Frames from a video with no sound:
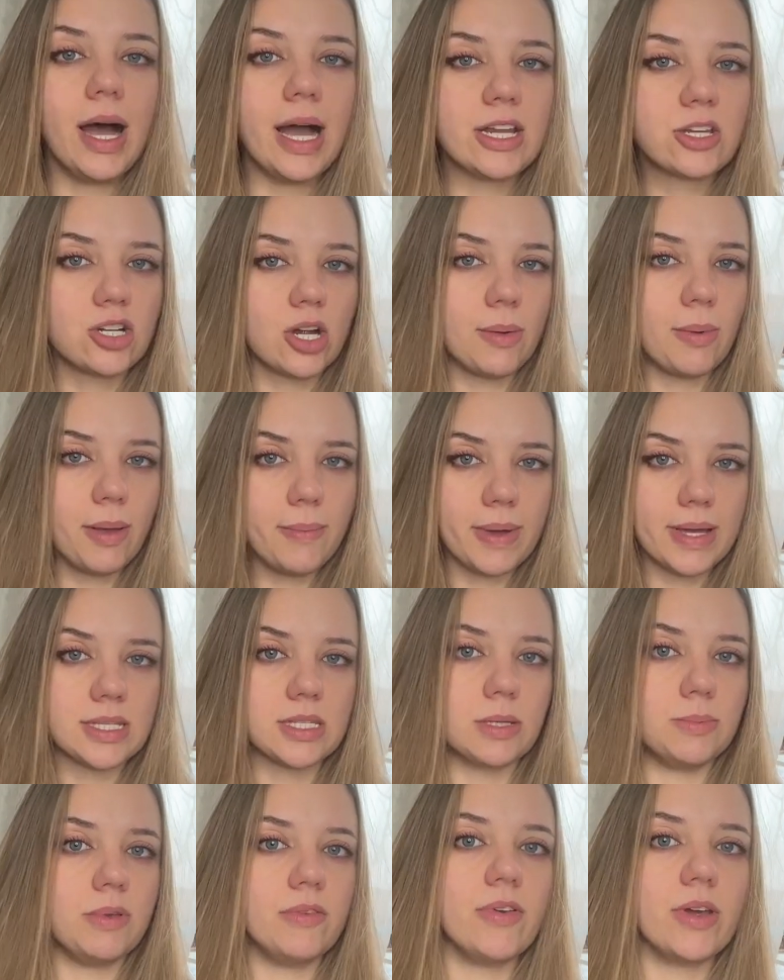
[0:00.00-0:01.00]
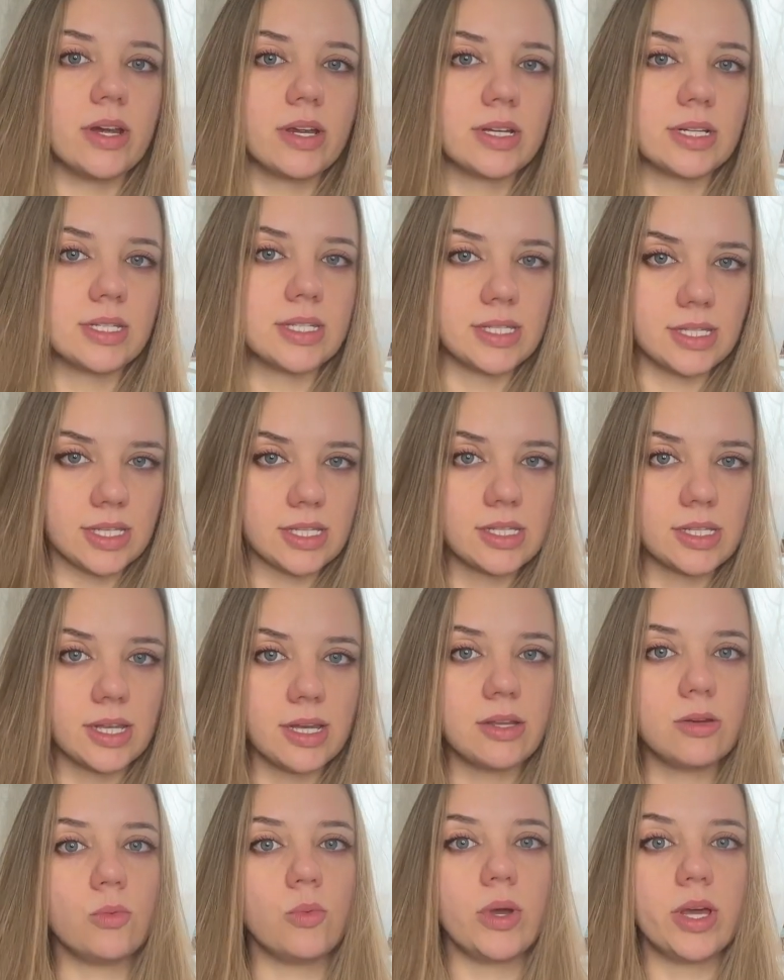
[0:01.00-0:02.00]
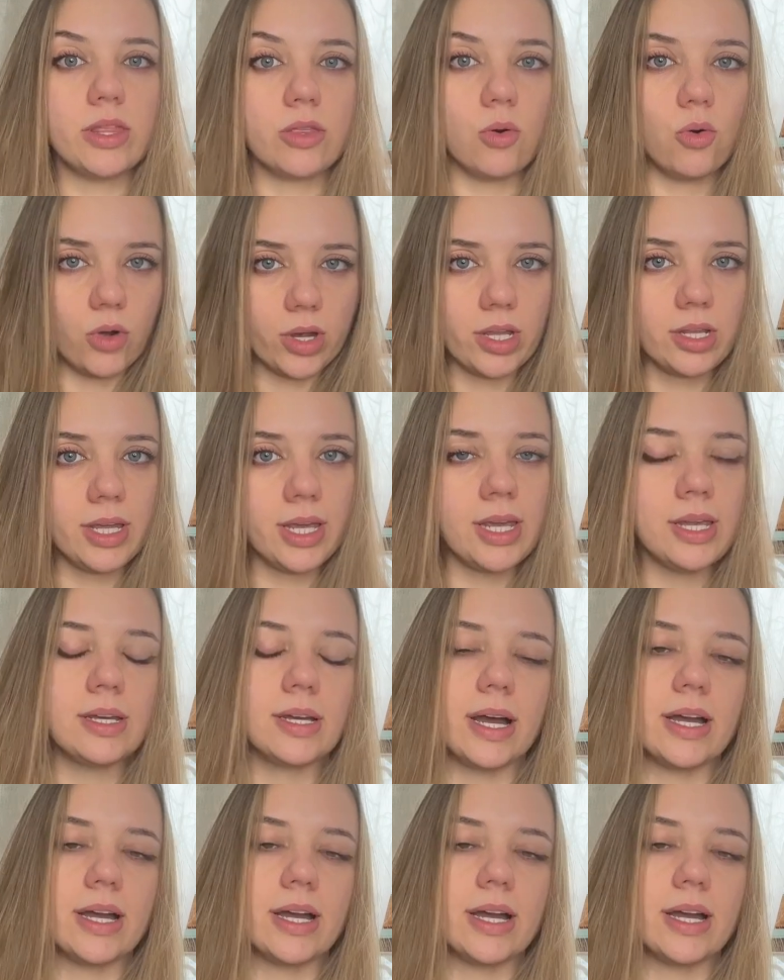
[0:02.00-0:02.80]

I try my best to be very consistent with oiling.